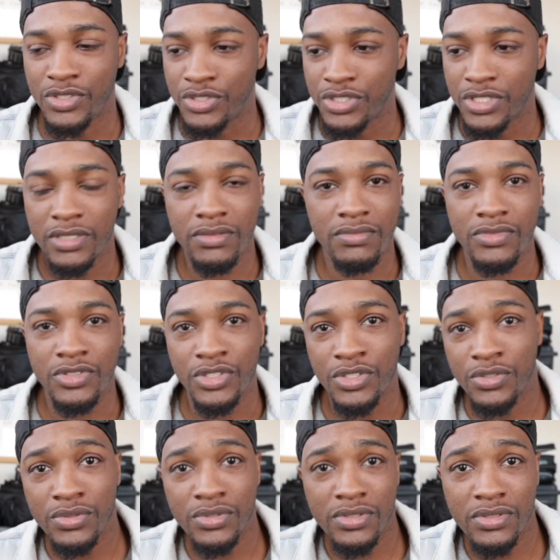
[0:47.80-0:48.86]
you should
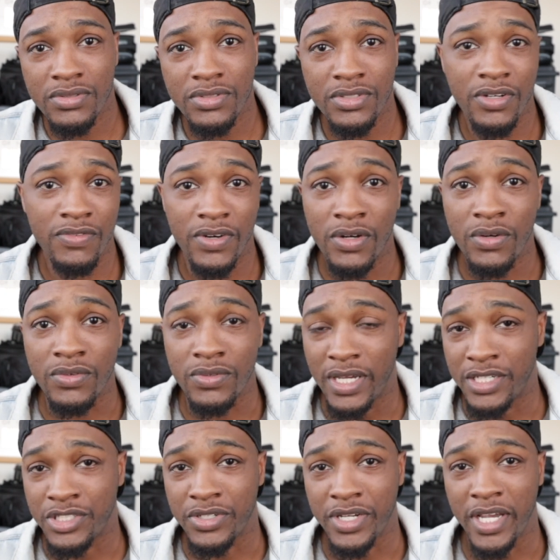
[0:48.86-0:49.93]
use your phone as your